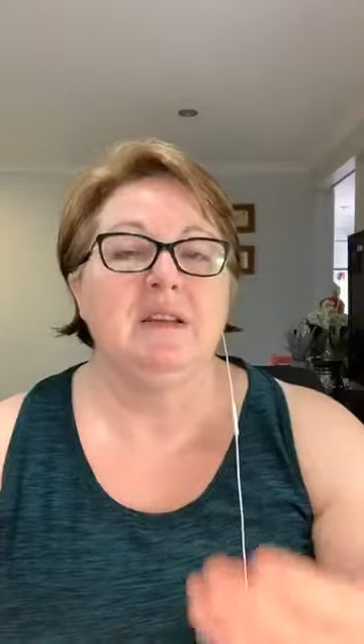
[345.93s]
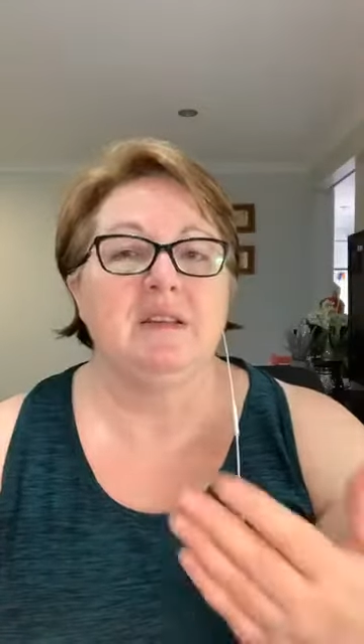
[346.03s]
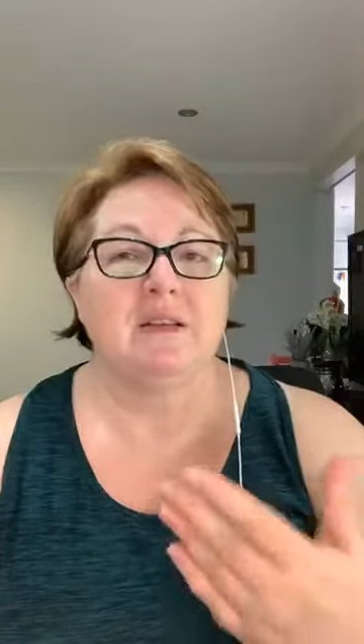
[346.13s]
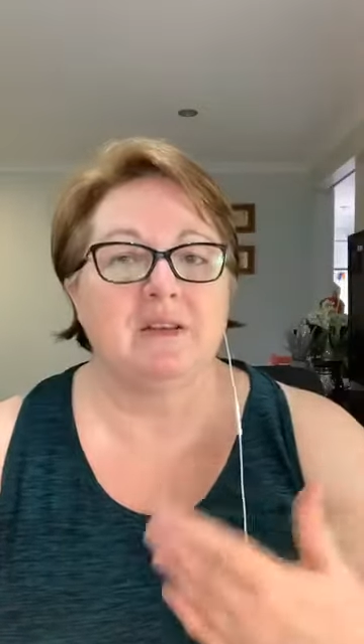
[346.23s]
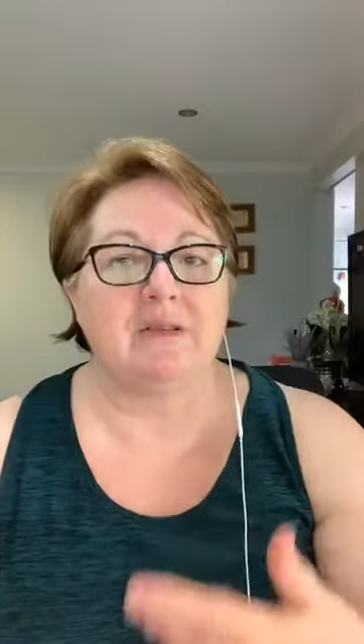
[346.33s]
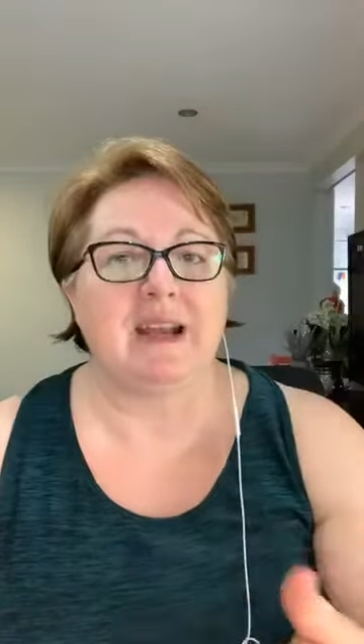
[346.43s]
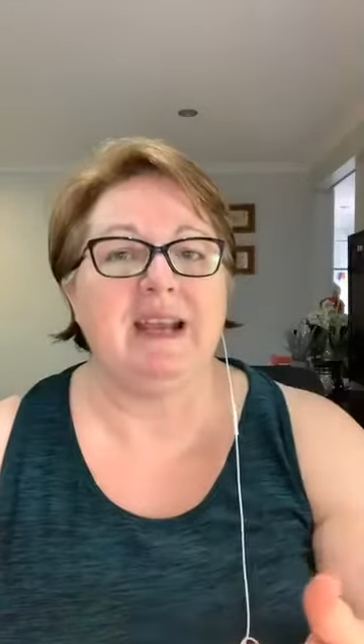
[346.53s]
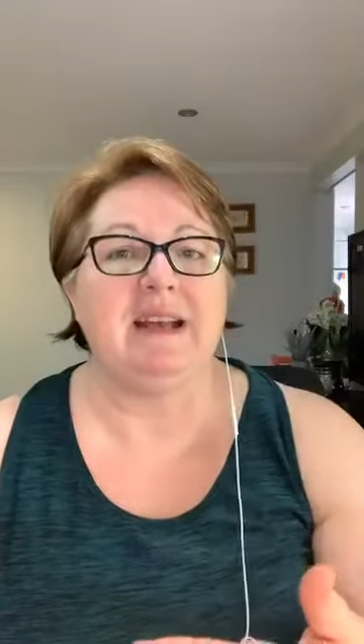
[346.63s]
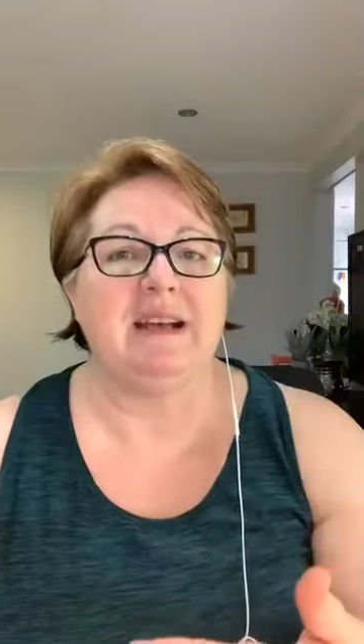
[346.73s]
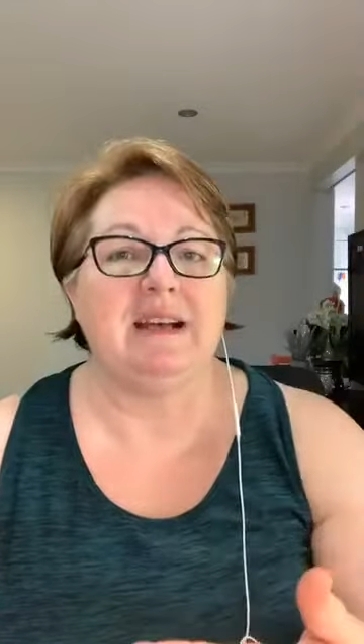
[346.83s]
the
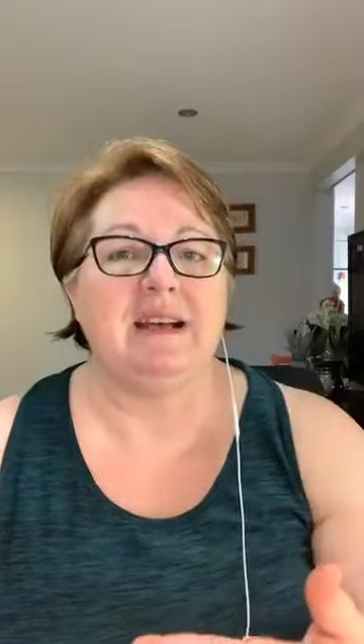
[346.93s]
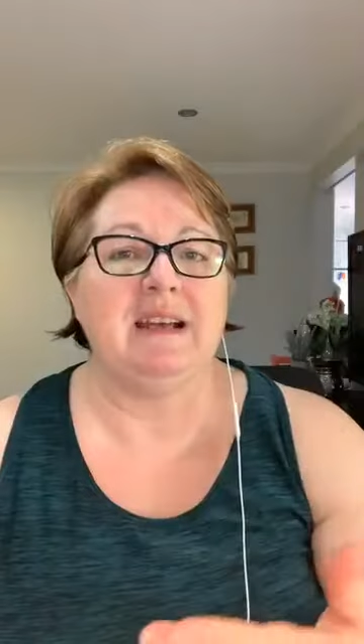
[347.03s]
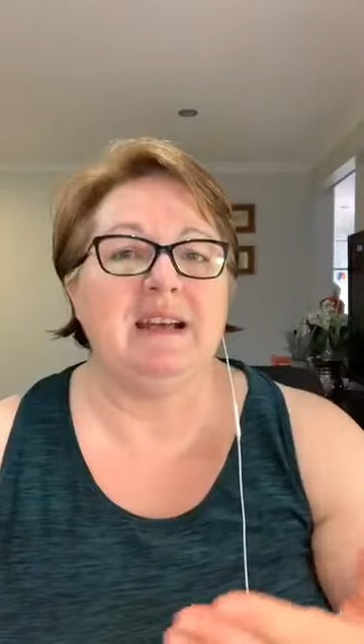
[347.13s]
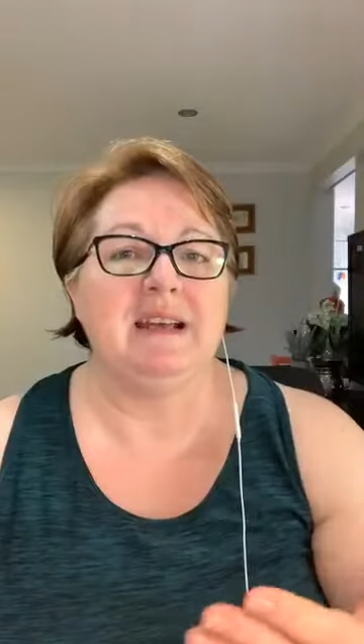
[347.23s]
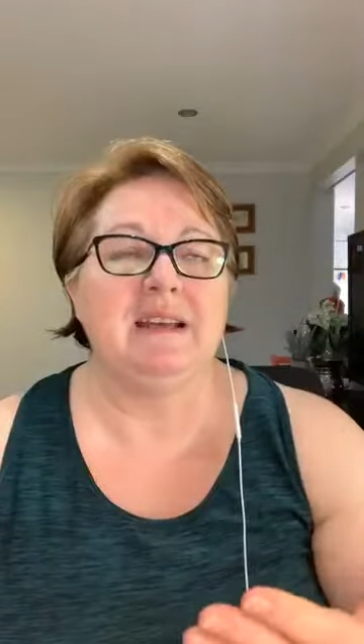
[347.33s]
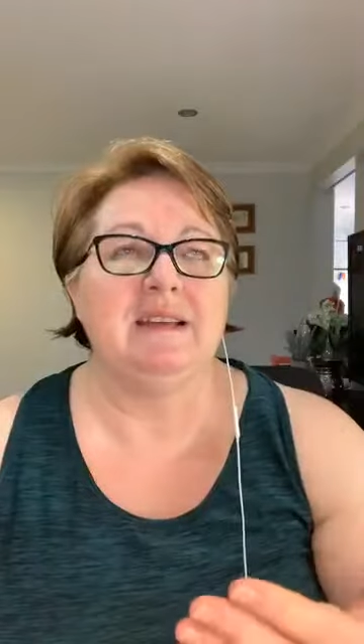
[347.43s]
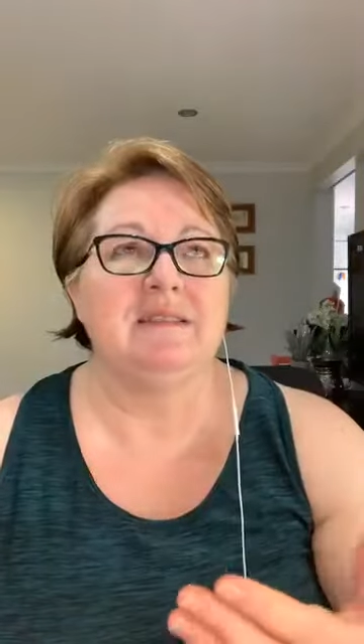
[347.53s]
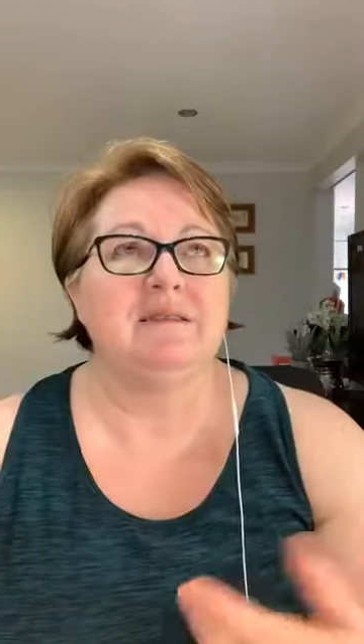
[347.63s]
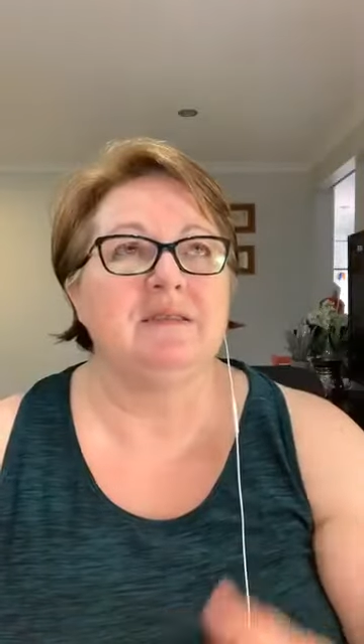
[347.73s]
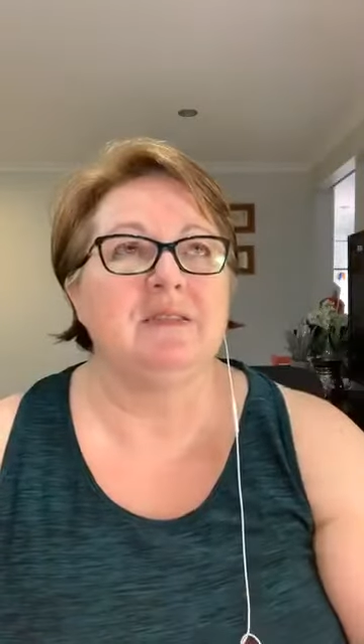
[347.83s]
greater
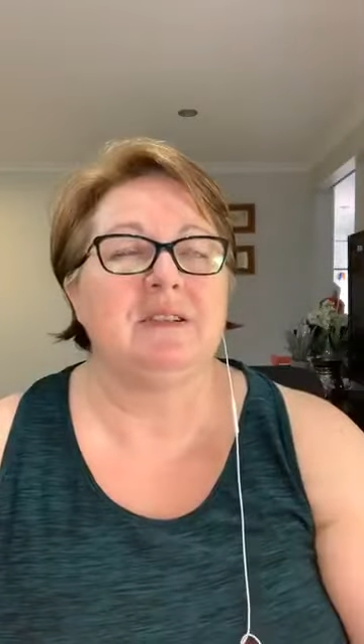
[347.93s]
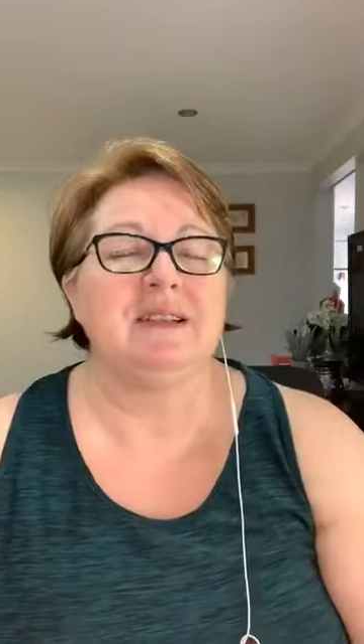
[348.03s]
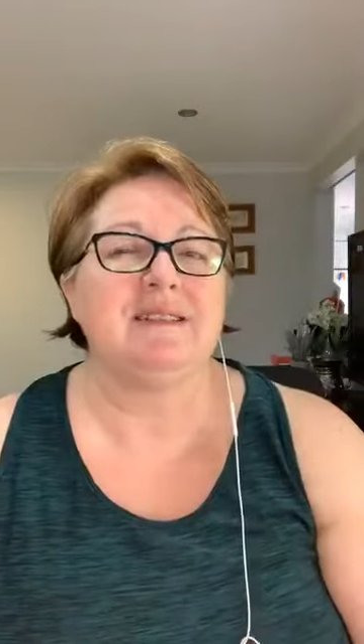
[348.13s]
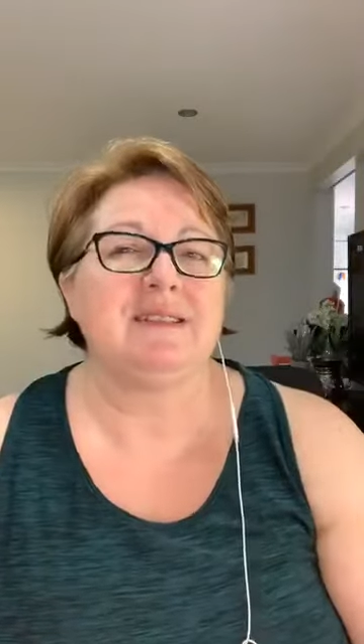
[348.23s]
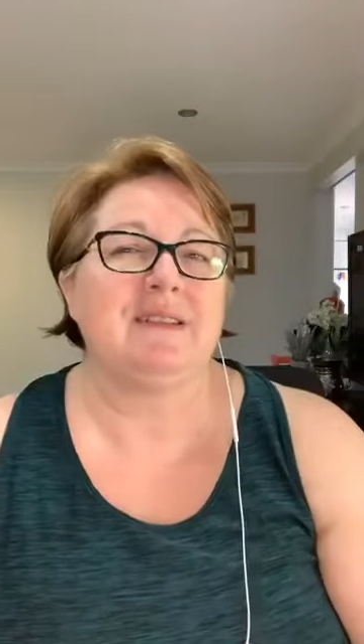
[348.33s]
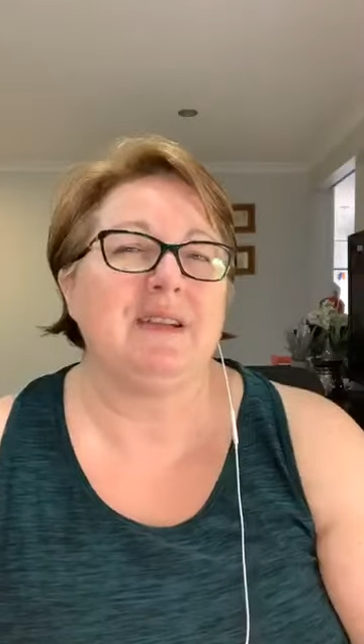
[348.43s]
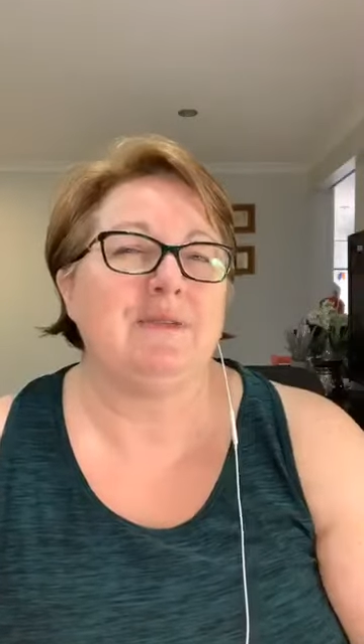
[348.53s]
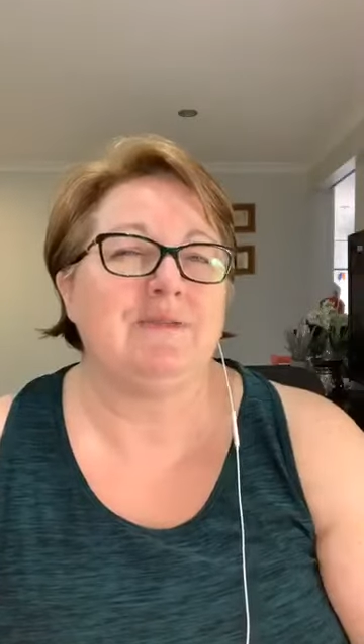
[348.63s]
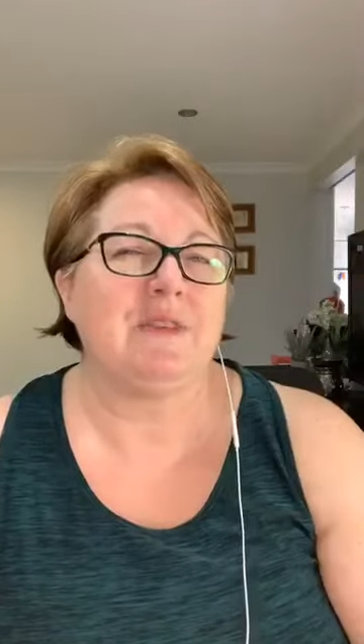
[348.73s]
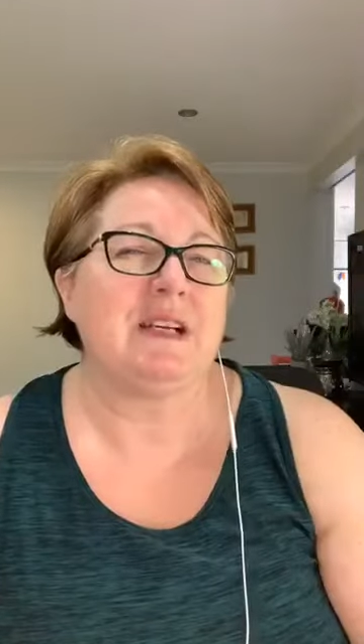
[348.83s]
and not necessarily
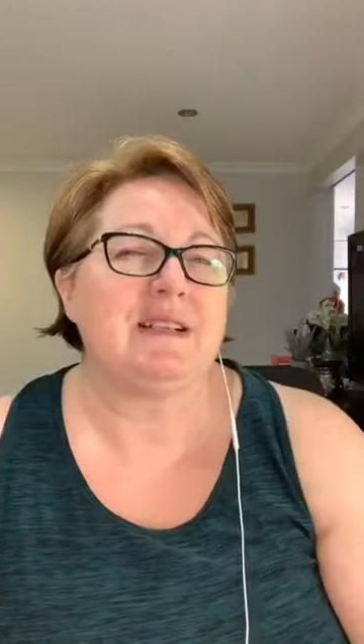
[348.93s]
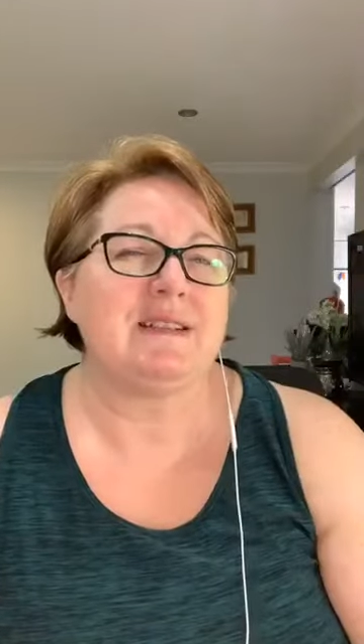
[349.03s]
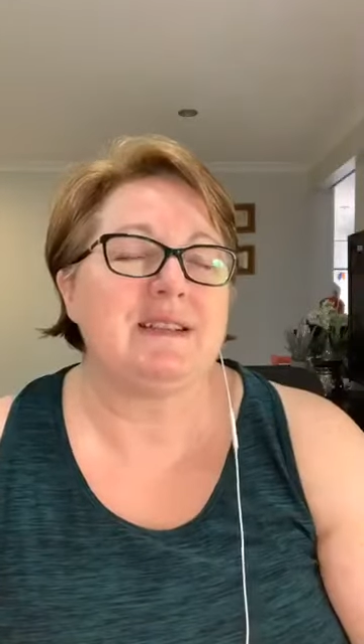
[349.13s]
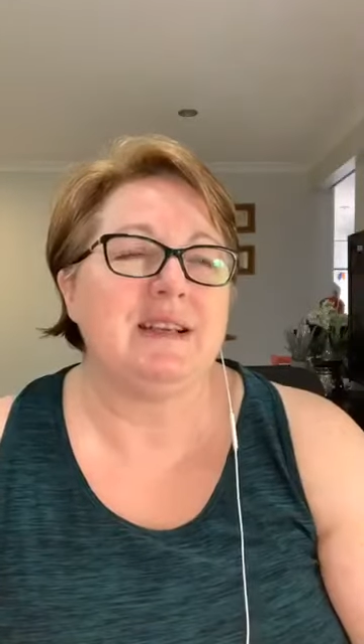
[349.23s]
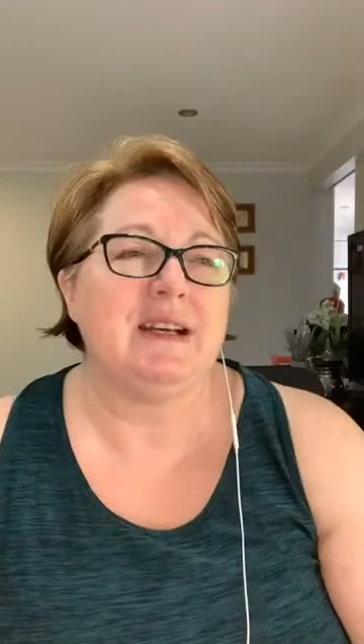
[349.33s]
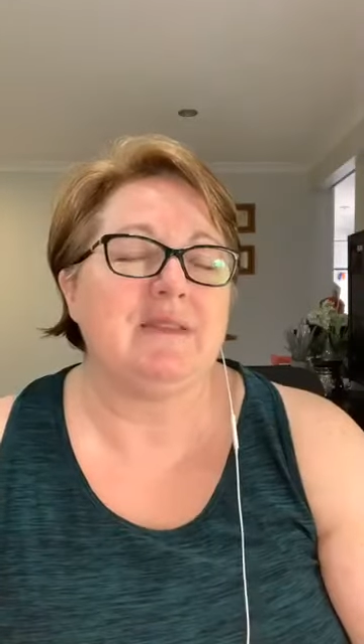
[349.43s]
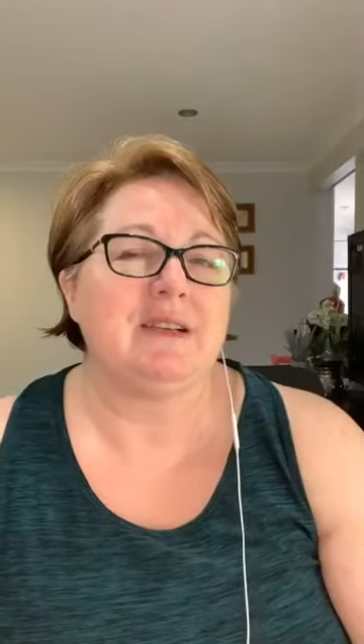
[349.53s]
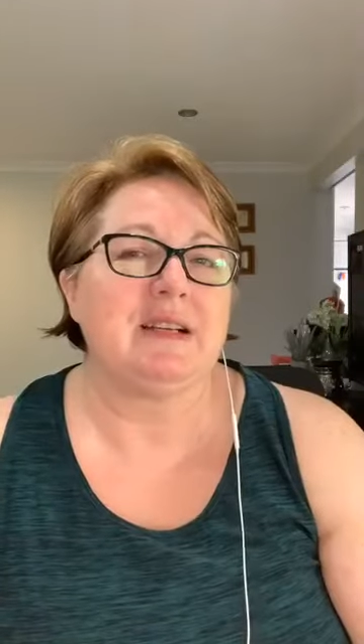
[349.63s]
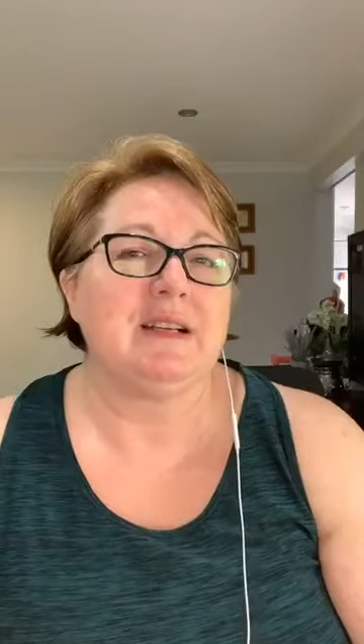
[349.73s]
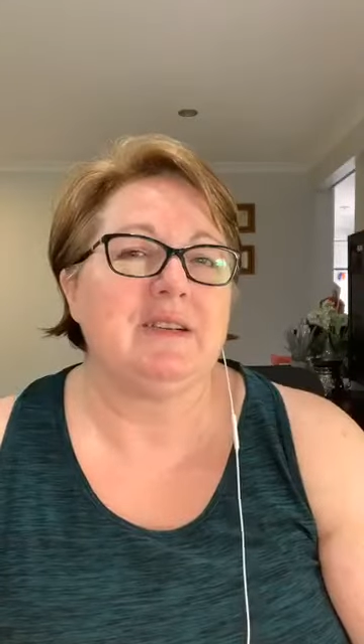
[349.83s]
faster our
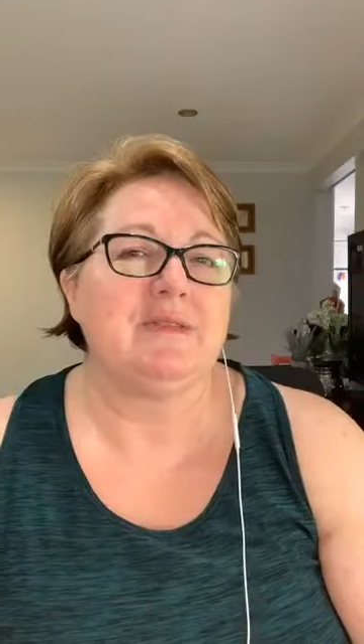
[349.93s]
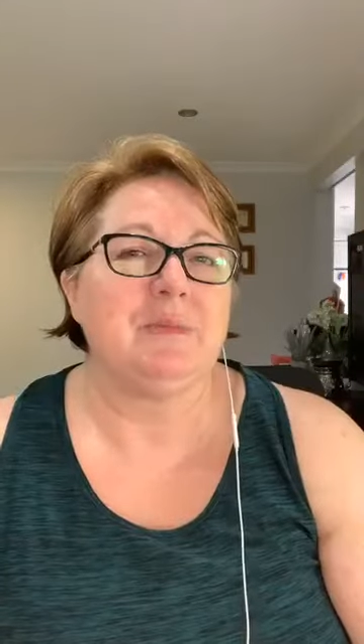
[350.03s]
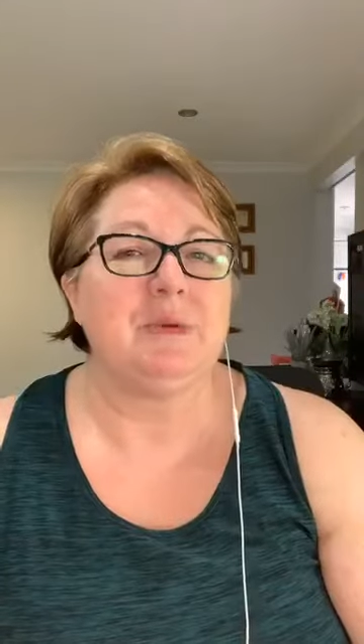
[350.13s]
recovery,